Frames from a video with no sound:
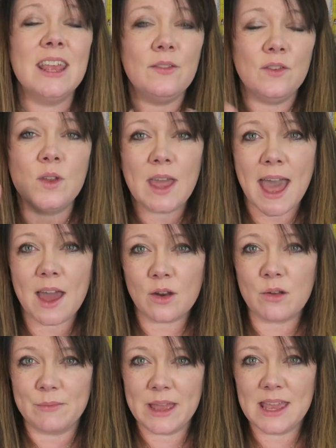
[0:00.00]
If you
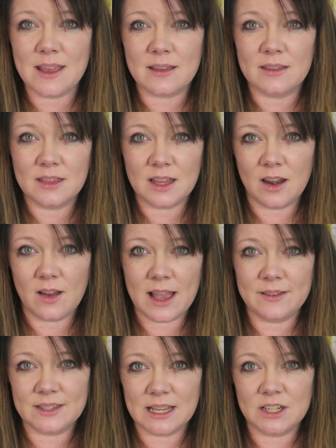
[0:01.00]
cannot make the
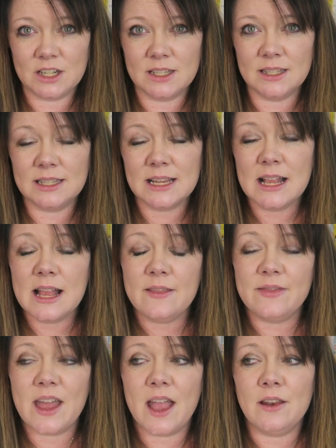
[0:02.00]
live sessions,
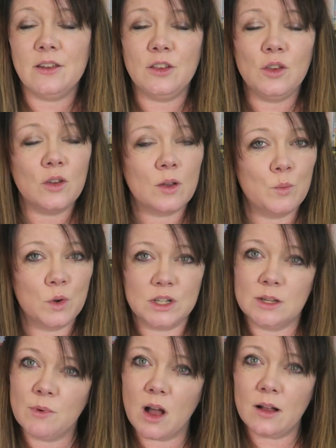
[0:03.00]
then you can
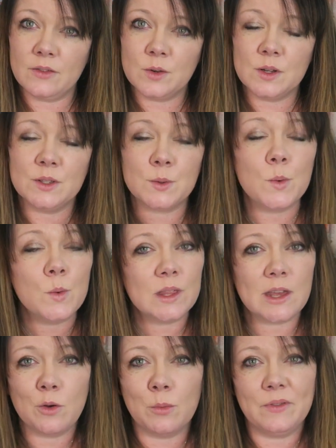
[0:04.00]
watch them afterwards, or
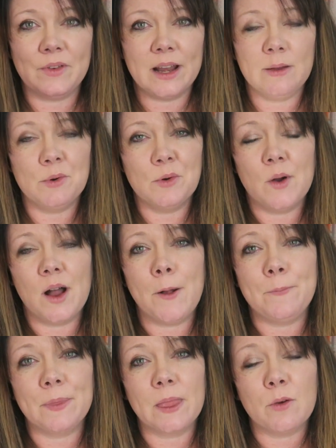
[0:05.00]
they will be available
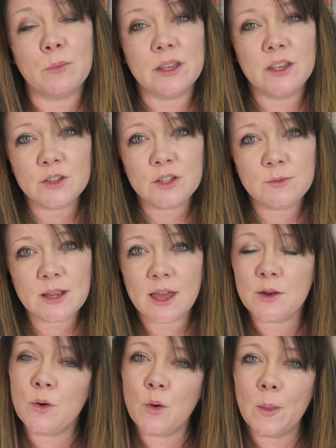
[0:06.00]
on my YouTube
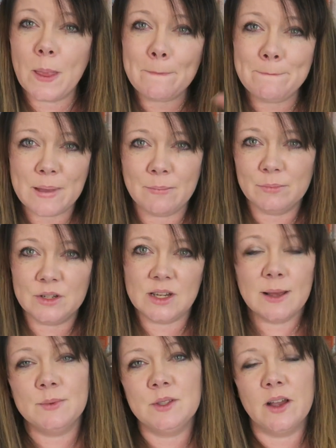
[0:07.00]
channel, on the
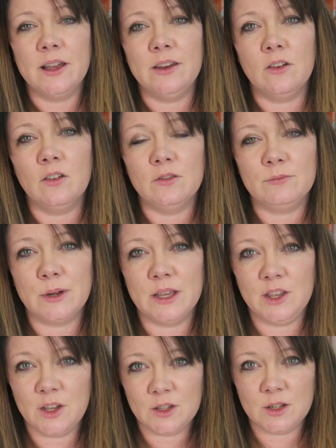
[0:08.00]
membership side of my
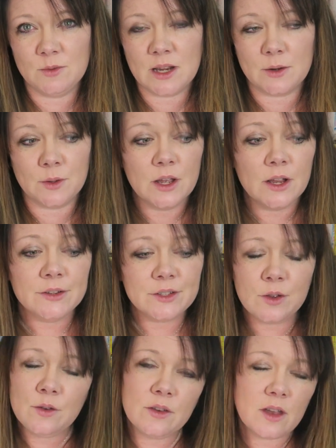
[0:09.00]
YouTube channel.
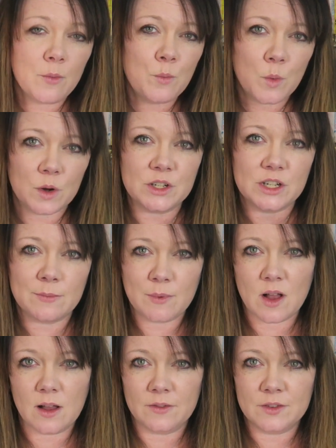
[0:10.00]
So you can go and watch them
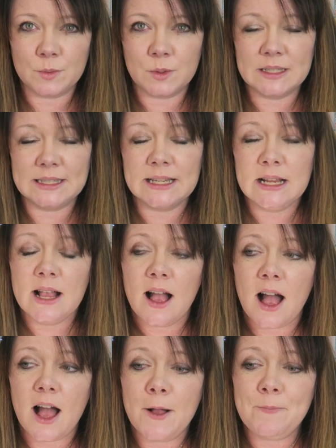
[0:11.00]
afterwards.
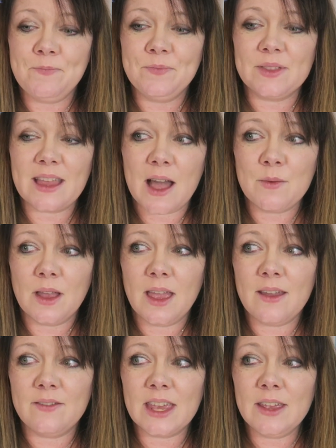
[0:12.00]
However,
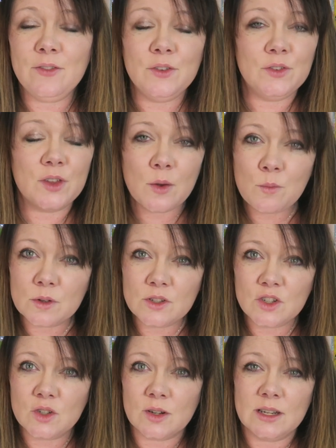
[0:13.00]
if you don't want
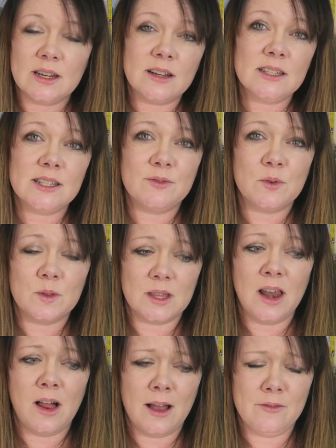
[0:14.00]
to join us for
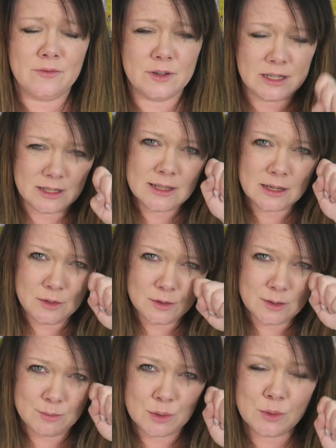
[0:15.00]
the live revision
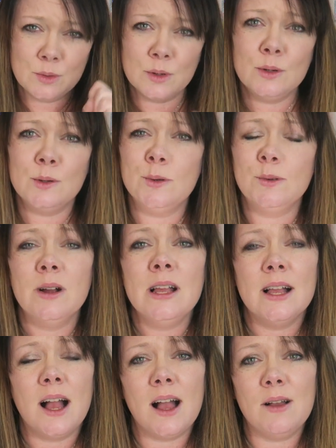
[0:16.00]
sessions, boo-hoo,
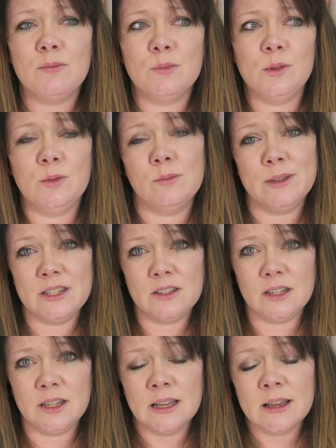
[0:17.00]
we will miss
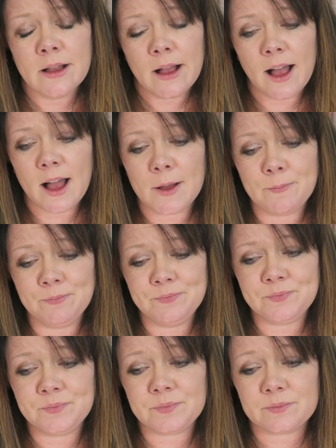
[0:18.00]
you.
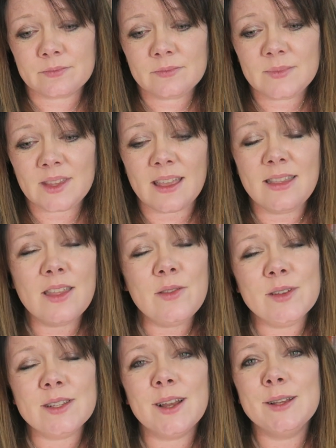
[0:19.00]
And then
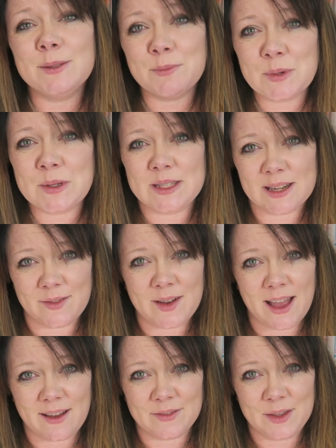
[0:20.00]
there's loads more stuff
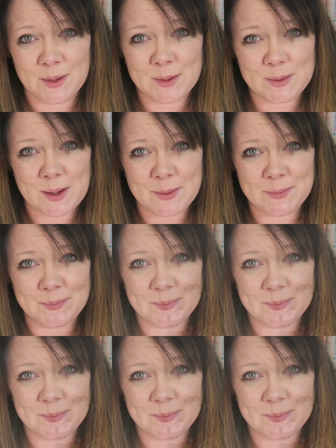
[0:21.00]
I have for you as well.